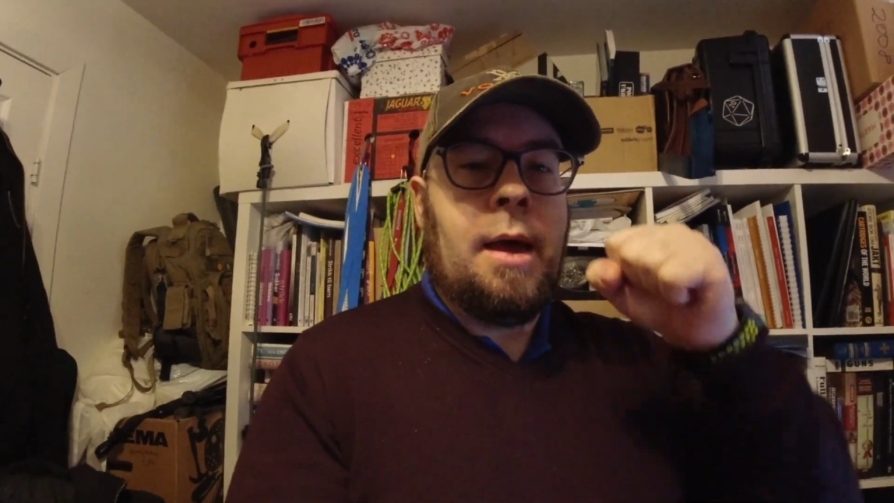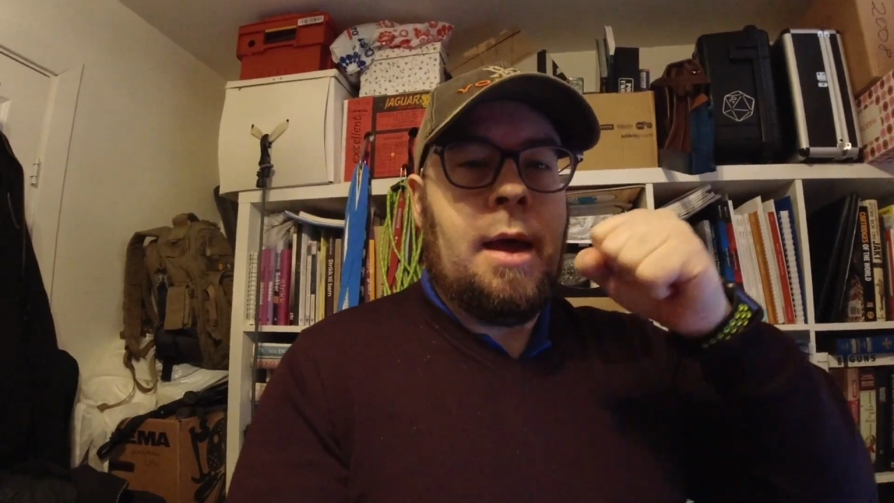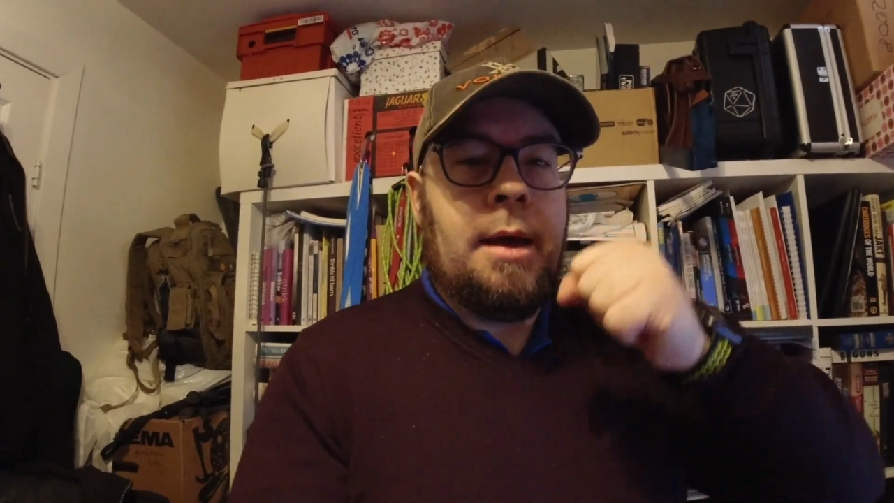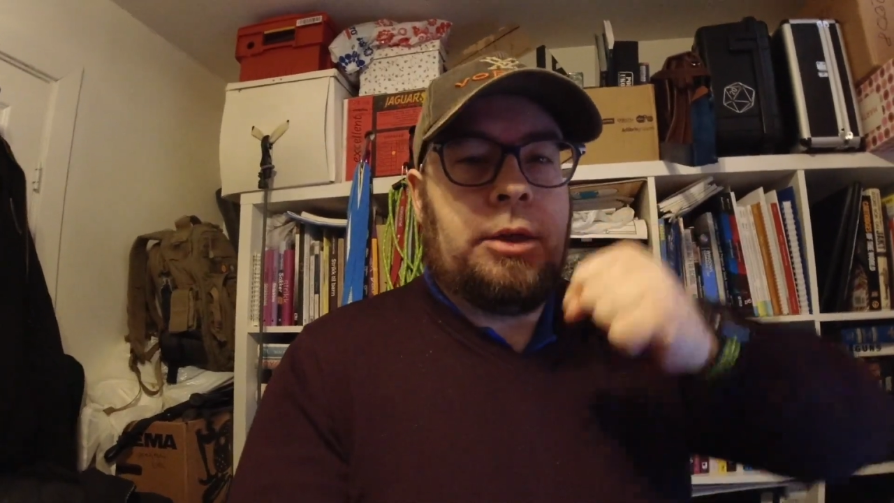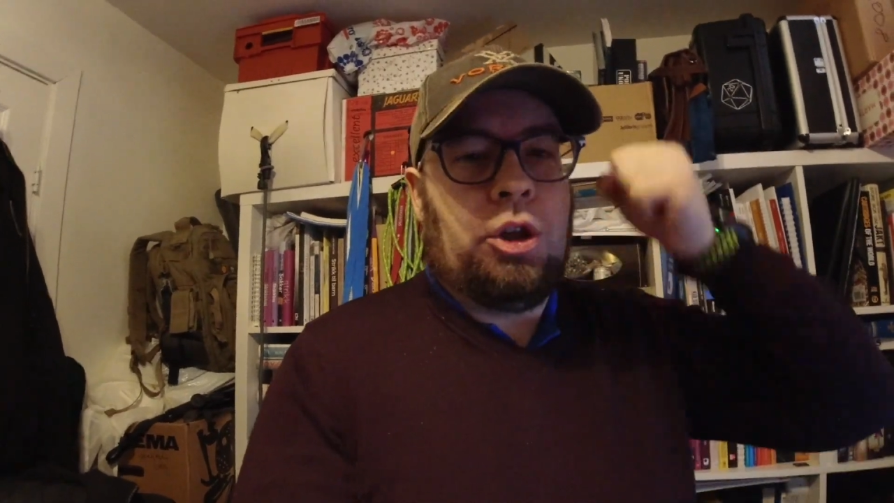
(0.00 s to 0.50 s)

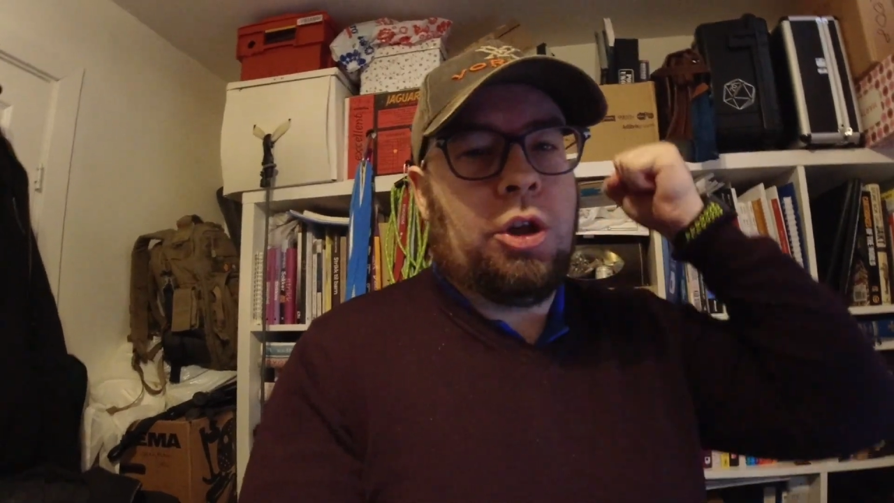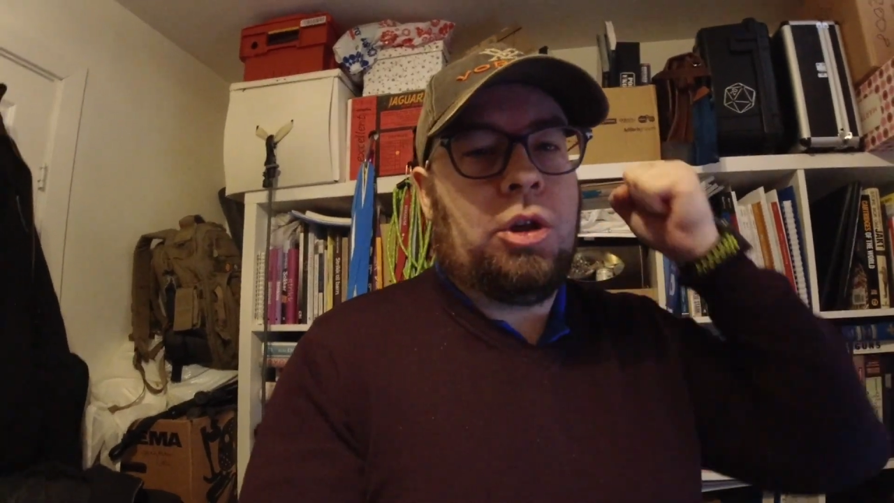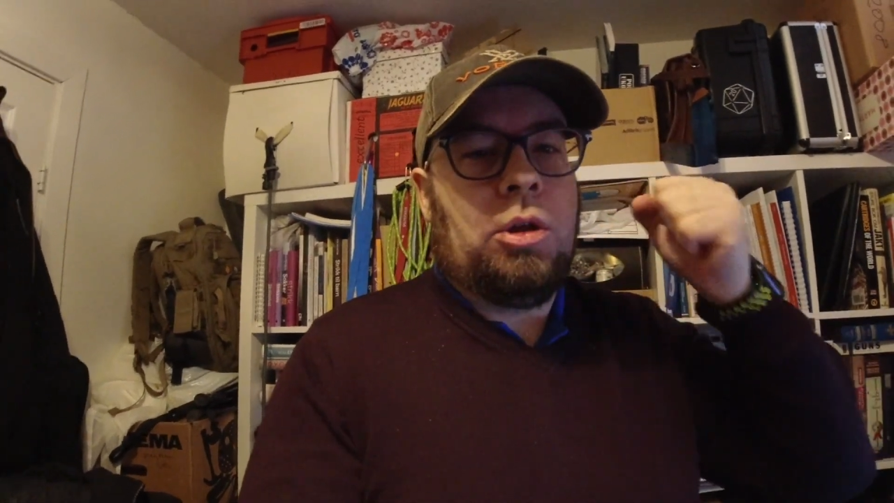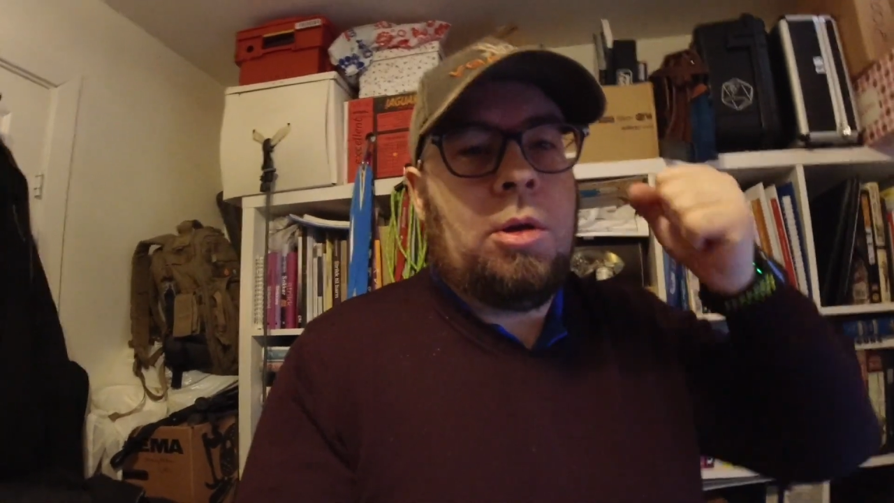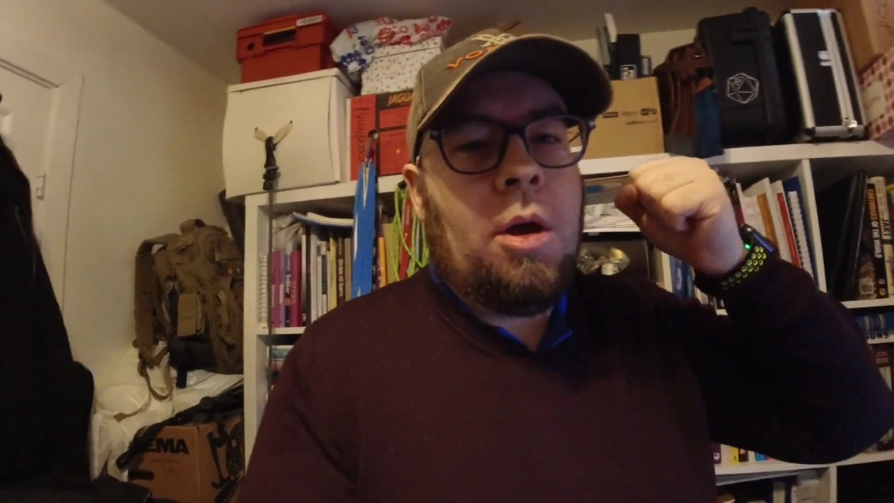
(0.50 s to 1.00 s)
is
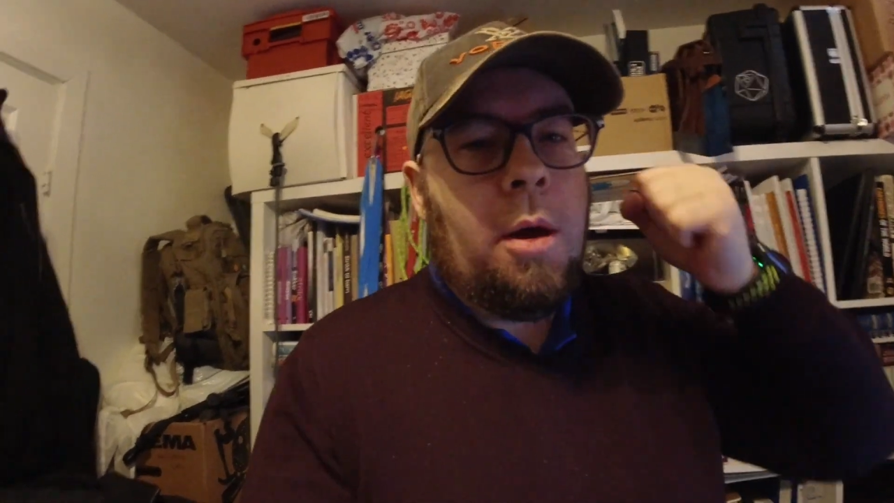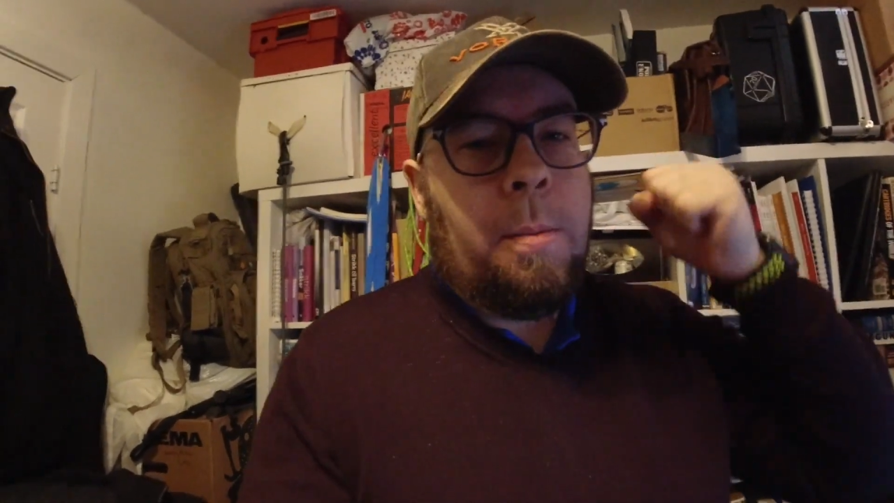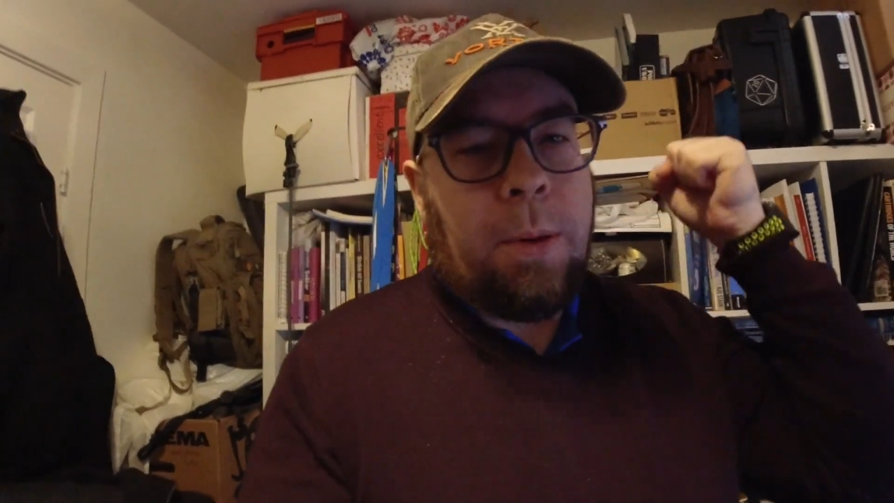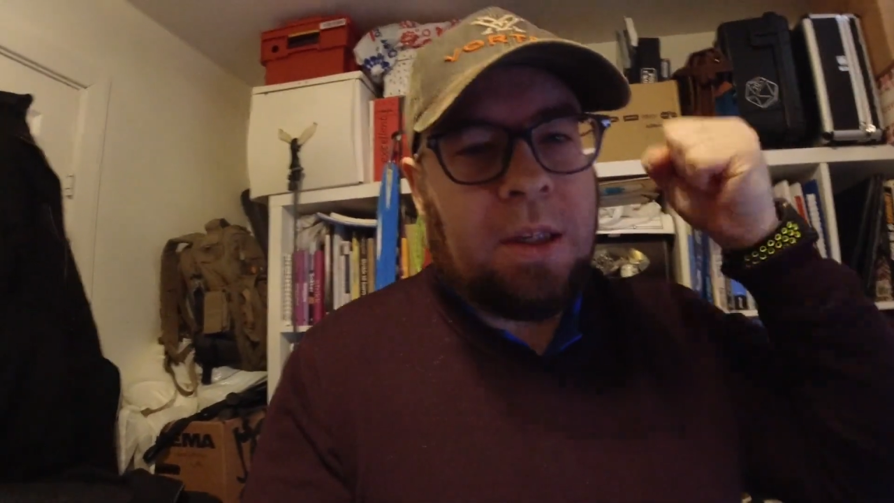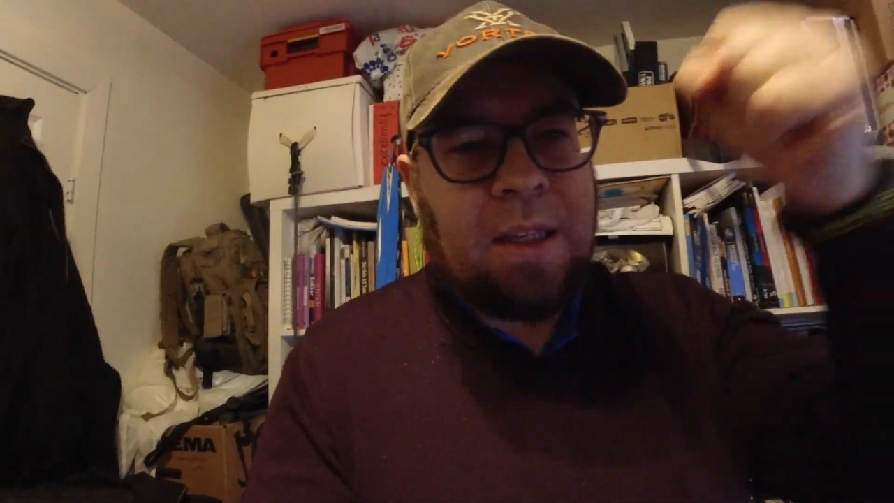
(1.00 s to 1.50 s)
just
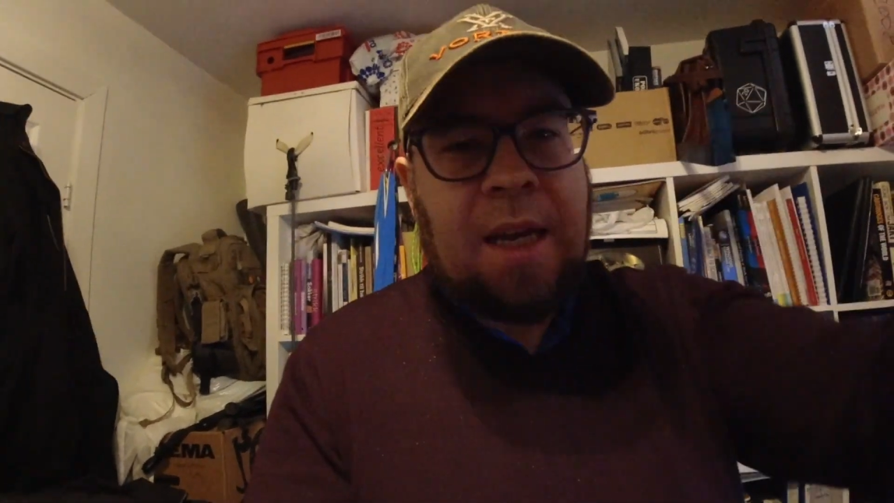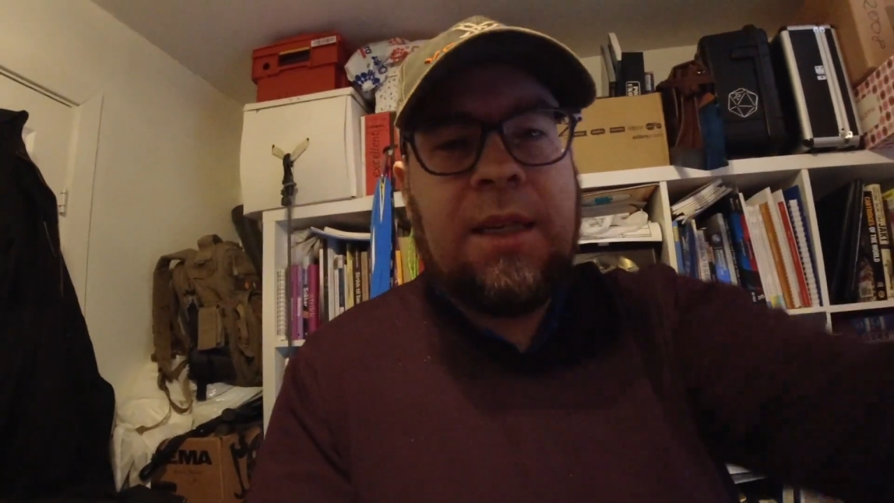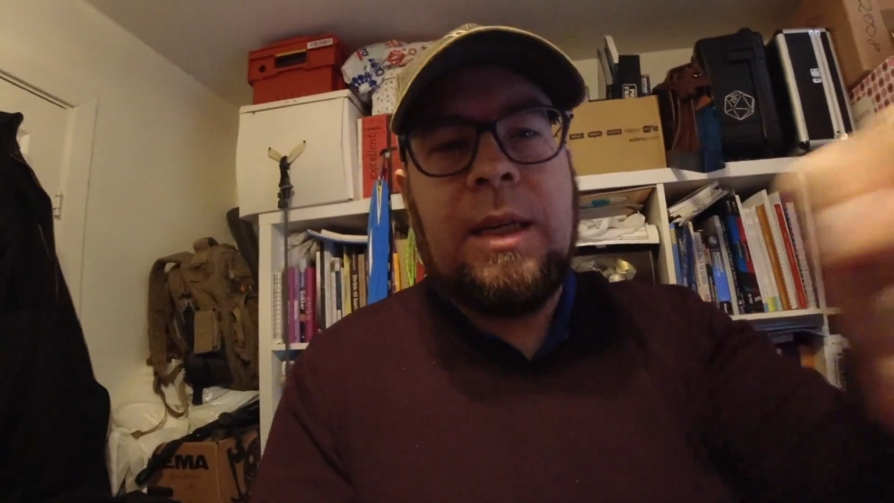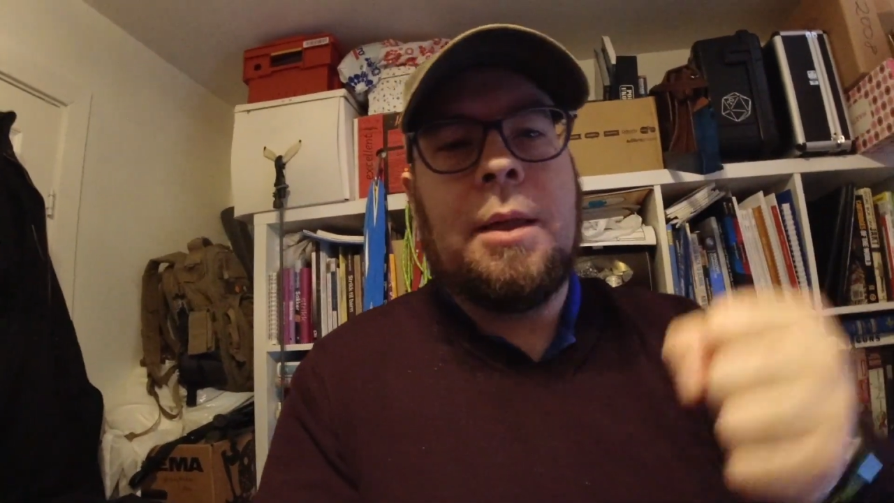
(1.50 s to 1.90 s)
presenting